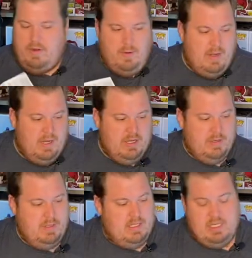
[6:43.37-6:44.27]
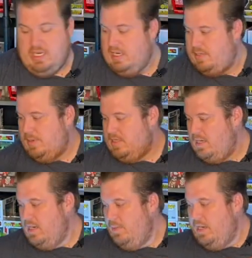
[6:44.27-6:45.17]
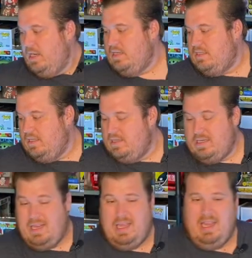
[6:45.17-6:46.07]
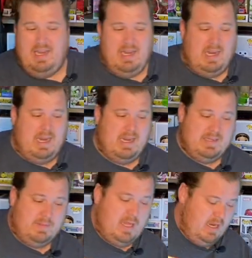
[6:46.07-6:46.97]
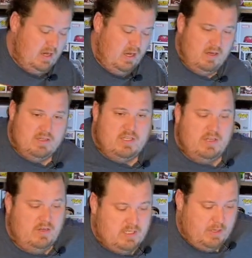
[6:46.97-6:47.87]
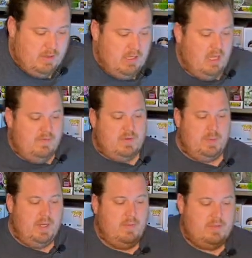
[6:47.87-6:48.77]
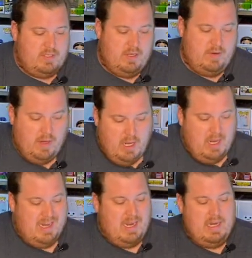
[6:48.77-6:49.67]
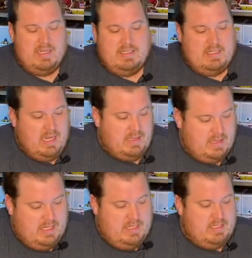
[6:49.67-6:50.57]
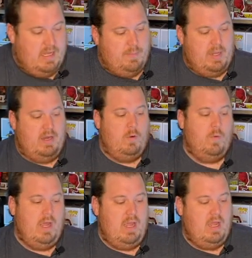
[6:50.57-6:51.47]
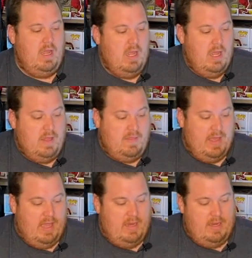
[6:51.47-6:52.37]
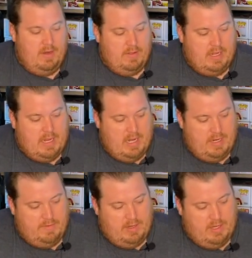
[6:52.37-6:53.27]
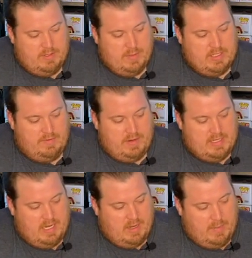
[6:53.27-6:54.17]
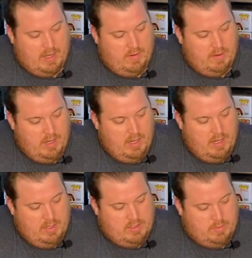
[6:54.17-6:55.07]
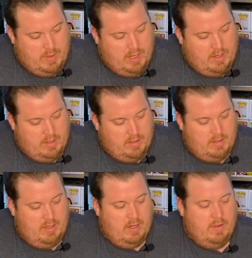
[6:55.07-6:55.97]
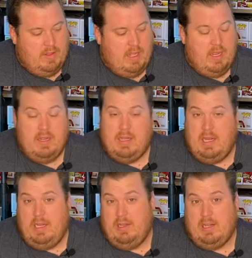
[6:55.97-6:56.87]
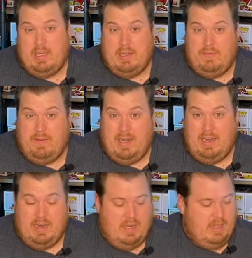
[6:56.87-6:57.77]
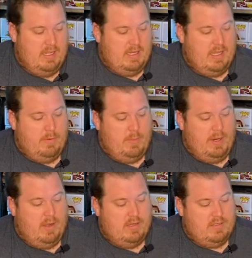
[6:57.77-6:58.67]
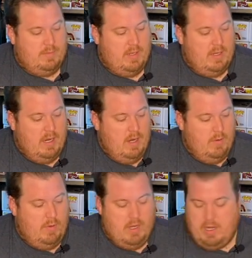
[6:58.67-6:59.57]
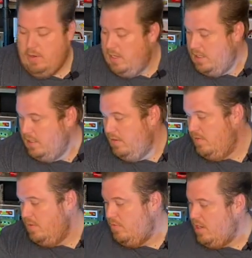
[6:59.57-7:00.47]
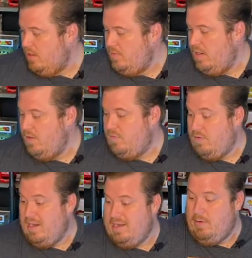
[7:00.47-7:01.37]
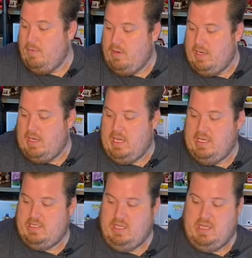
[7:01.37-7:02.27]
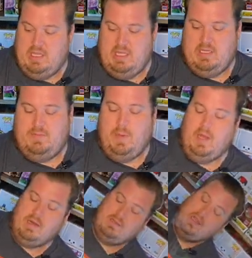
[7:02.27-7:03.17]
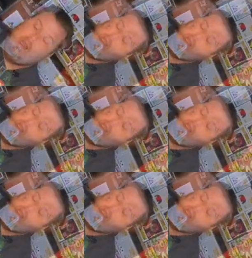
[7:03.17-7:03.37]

know what I'm going to do with these yet. It depends on how many Godzillas I get. I got to get some King Kongs too, because I would love to be able to kind of set these up in a way that, you know, they kind of, you know, especially if I take them out to where, you know, they, they look like they're fighting. I think that would be awesome. But we're going to go ahead and leave him right over here for right We're going to get to this box.